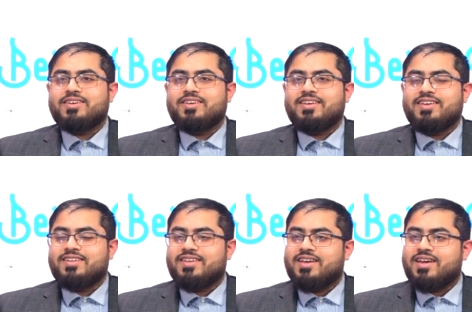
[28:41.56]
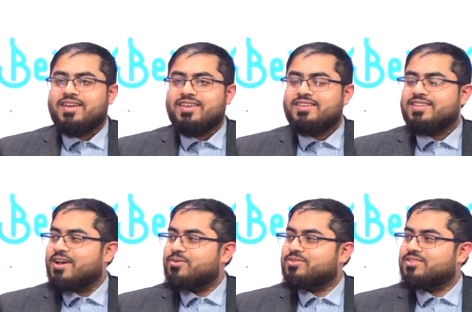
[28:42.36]
Eat
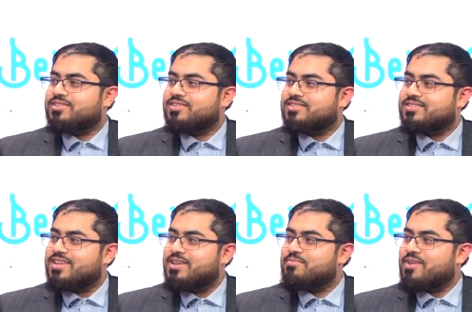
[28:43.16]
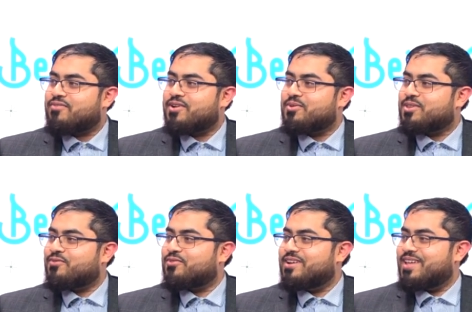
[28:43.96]
Out scheme. I forget what the
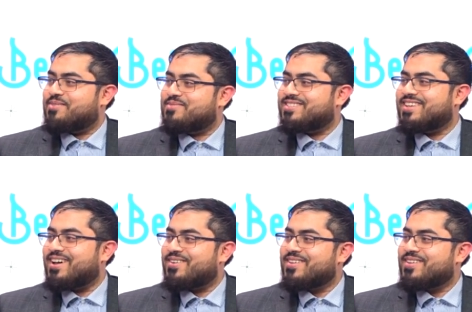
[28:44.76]
full name is now.